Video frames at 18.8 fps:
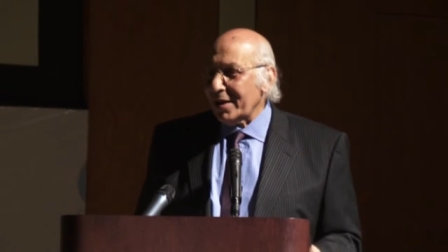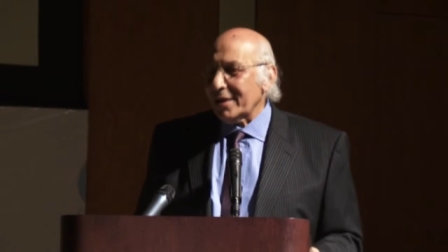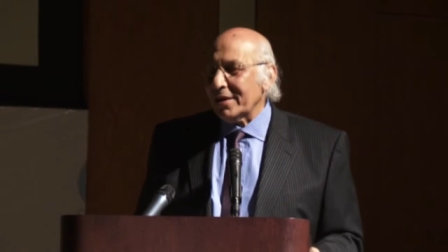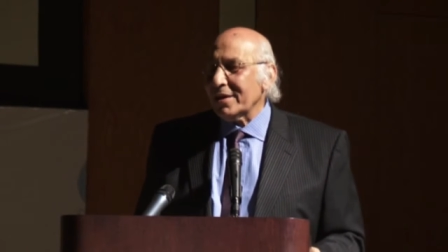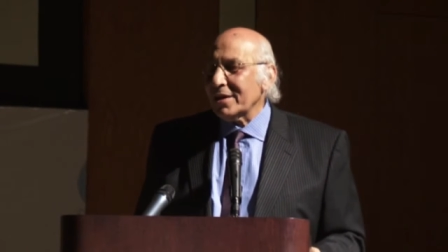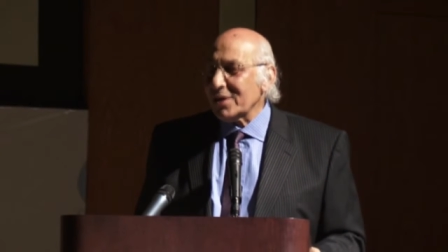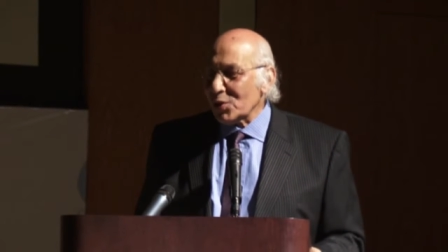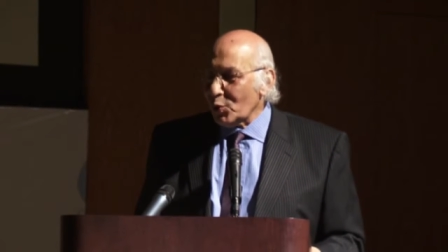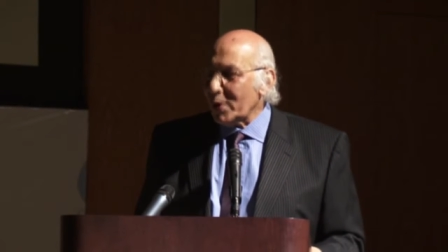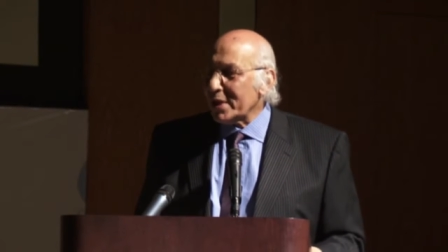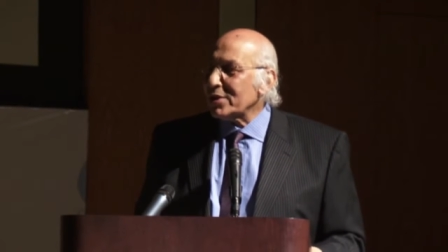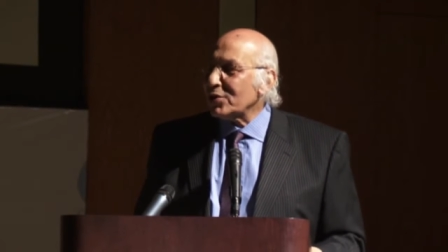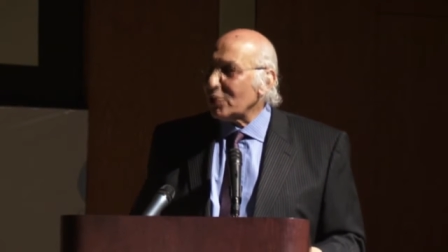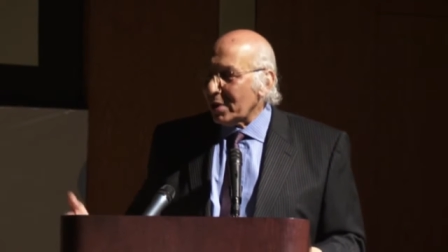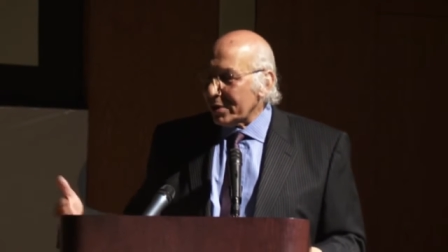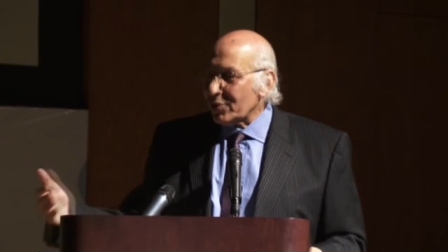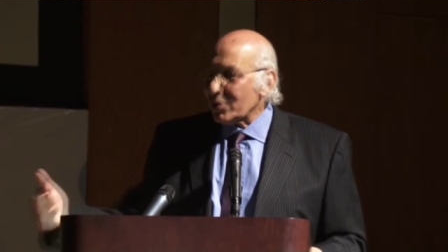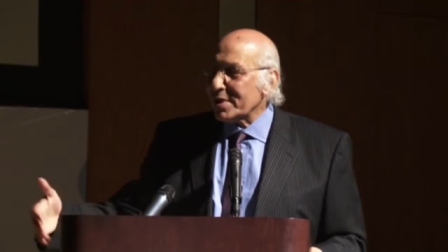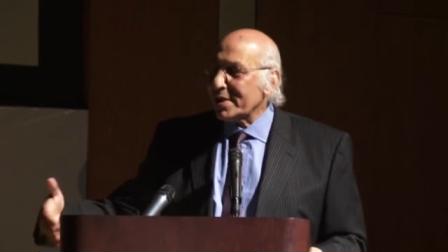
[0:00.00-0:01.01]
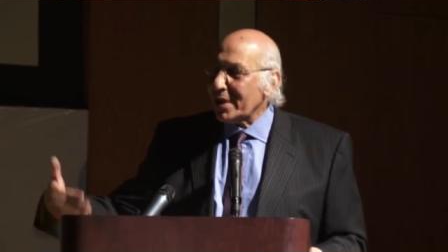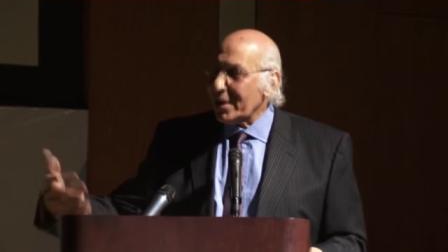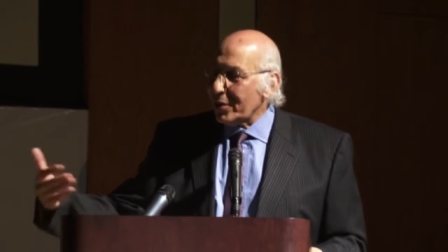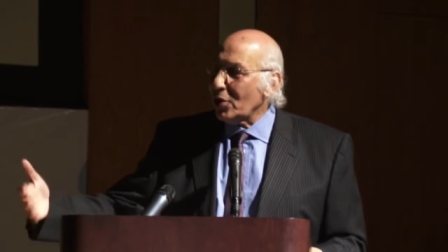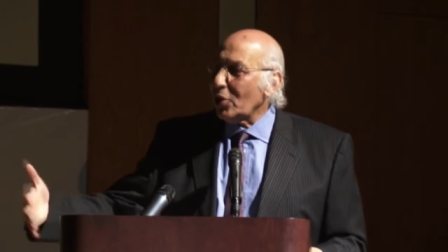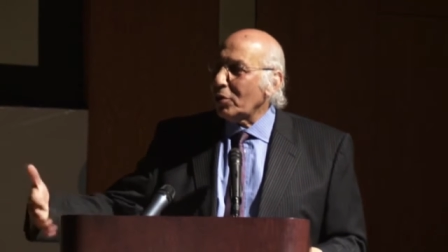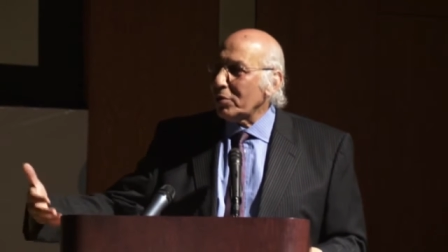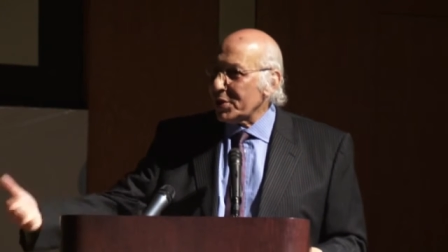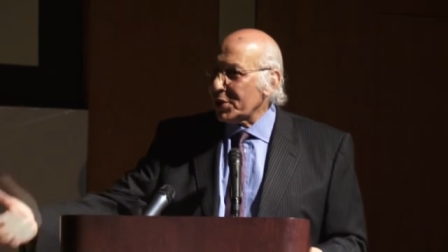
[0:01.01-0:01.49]
in his quest to understand
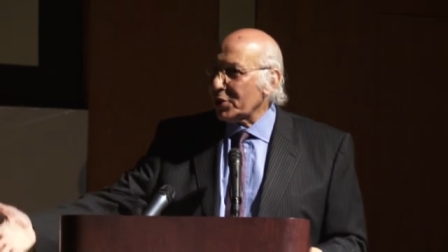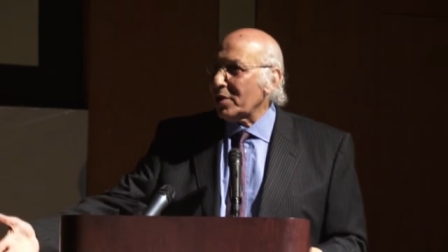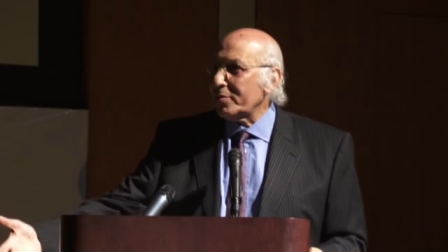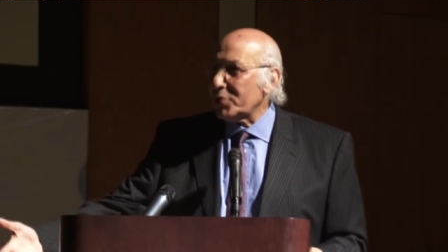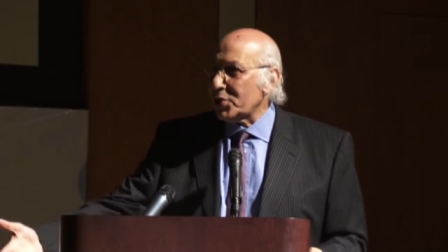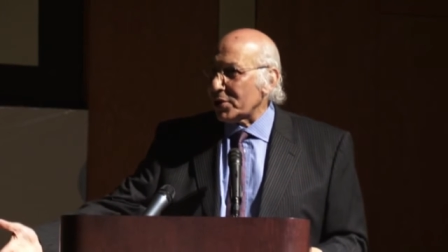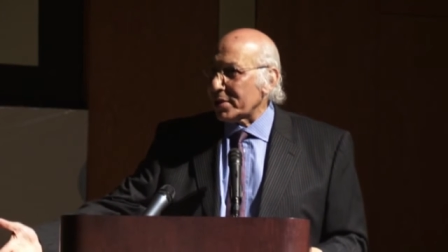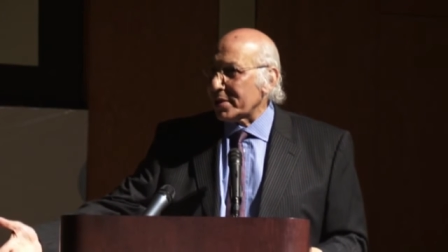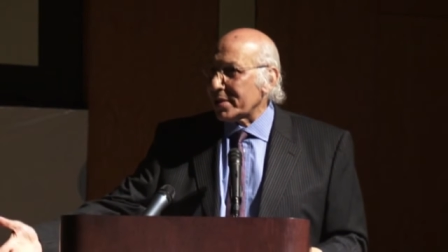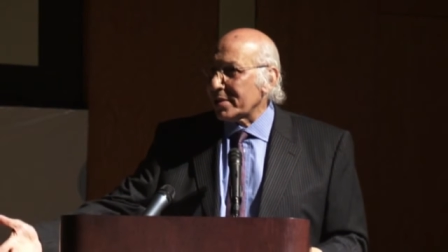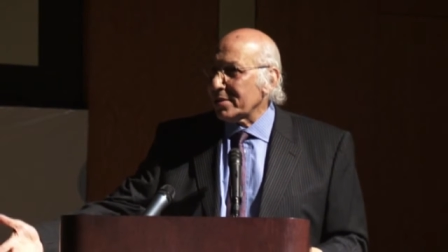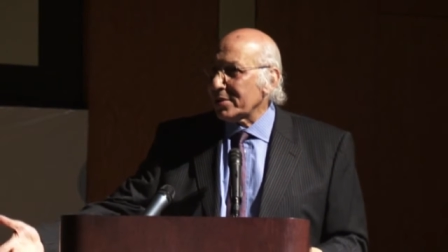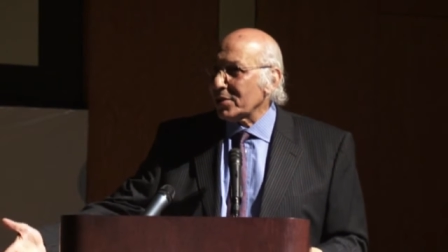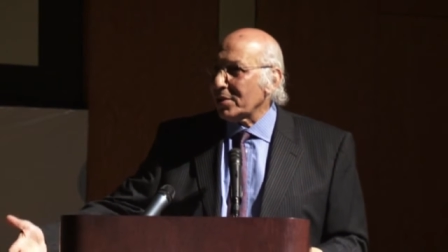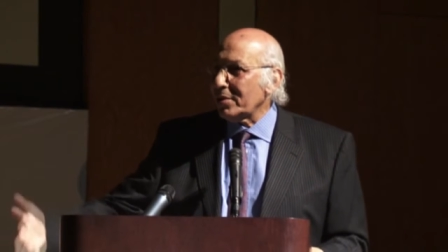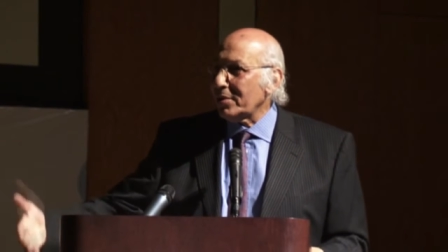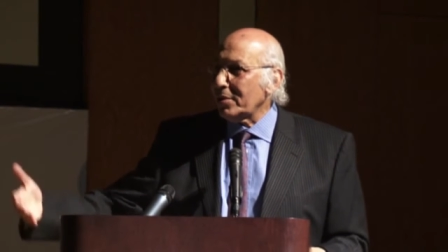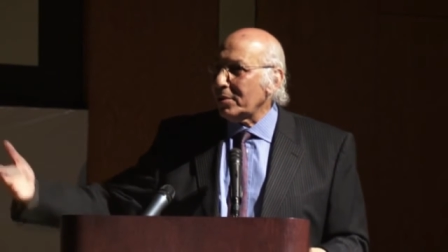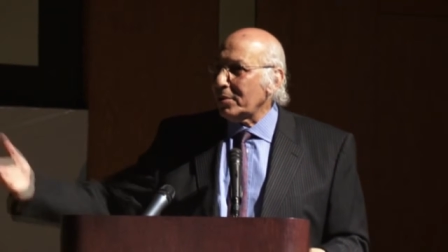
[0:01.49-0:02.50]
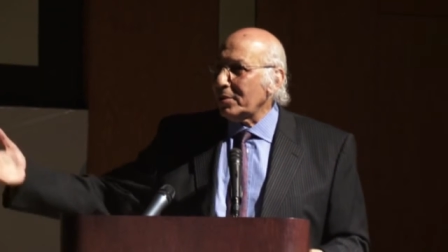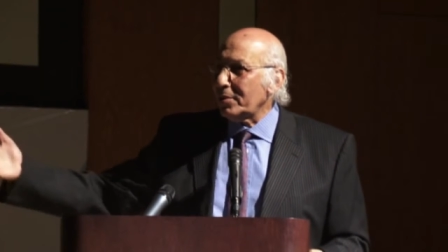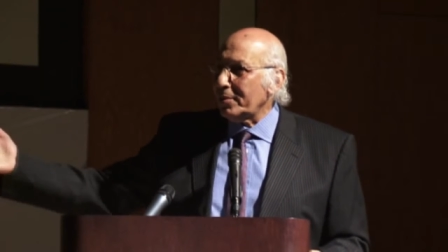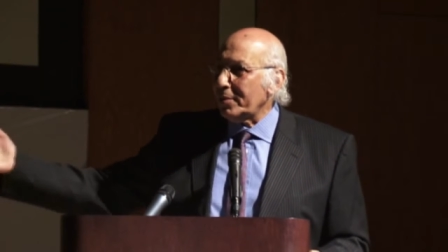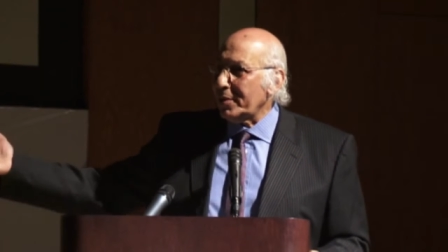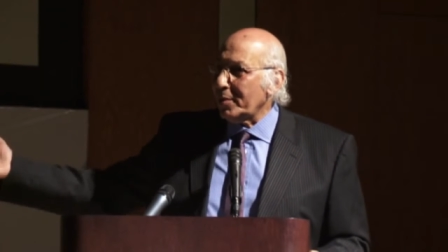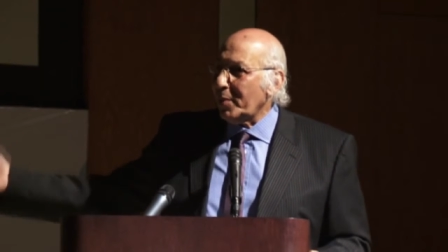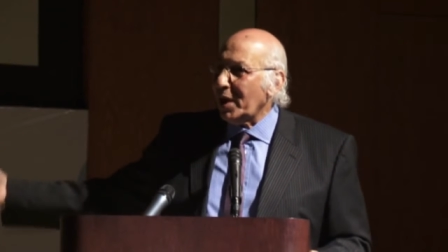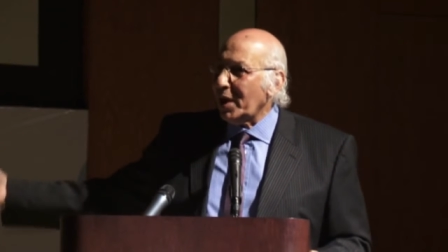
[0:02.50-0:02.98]
the whole scriptures. So the